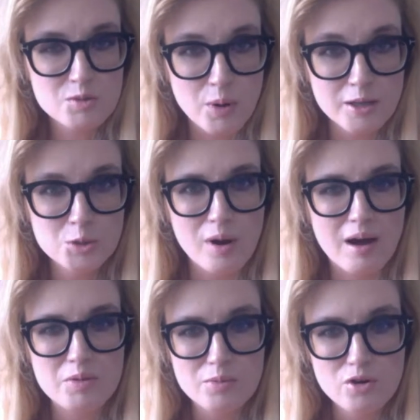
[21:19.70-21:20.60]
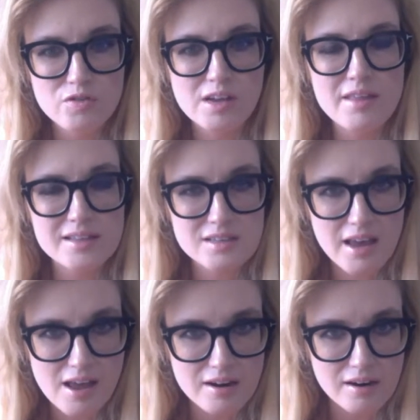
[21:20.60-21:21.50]
SpongeBob the movie, and that's
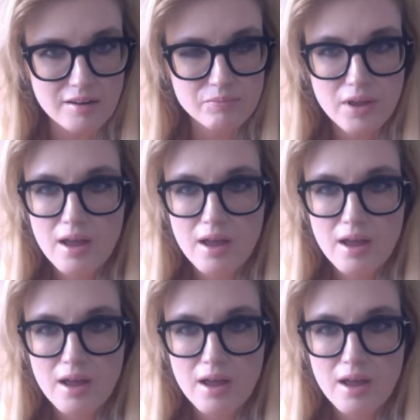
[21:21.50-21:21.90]
Canada.